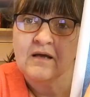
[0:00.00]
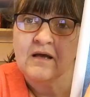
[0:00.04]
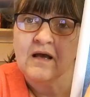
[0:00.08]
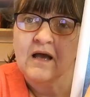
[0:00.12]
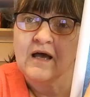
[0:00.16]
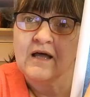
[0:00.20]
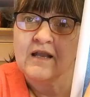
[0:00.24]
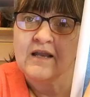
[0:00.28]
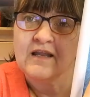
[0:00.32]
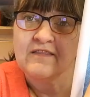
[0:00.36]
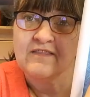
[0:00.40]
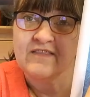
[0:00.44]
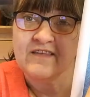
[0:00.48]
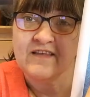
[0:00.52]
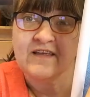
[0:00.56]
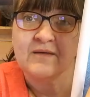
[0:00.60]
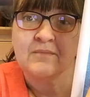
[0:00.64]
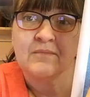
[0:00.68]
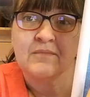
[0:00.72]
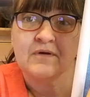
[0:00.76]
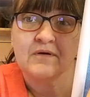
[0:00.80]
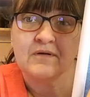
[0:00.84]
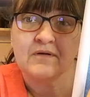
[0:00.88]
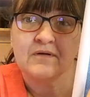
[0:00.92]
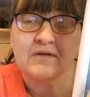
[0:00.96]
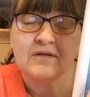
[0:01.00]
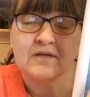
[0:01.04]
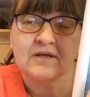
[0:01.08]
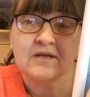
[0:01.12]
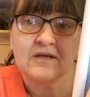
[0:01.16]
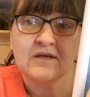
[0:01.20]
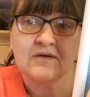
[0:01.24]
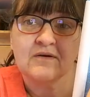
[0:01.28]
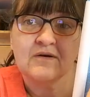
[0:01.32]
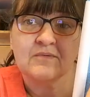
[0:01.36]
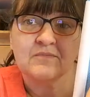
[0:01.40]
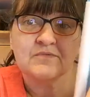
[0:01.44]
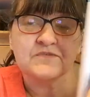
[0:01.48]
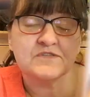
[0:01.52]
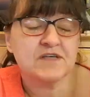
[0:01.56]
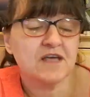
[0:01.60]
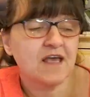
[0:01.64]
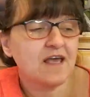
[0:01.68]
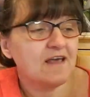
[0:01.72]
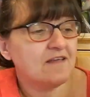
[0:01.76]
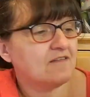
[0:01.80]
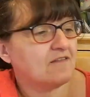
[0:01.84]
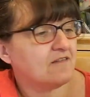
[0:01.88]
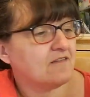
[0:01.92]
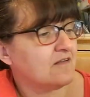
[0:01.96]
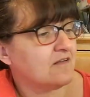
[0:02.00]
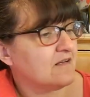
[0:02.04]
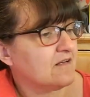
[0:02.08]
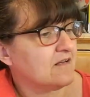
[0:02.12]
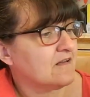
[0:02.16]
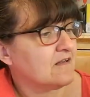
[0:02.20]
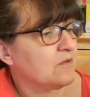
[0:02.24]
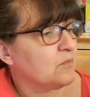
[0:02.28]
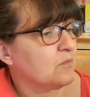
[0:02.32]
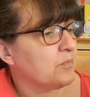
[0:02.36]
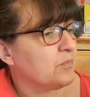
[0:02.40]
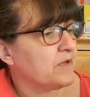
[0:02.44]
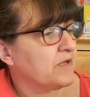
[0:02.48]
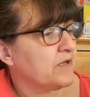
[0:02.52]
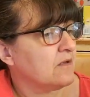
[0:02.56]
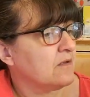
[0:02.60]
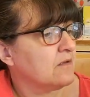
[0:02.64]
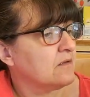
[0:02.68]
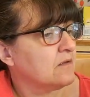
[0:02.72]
And I think I was guessing a little bit.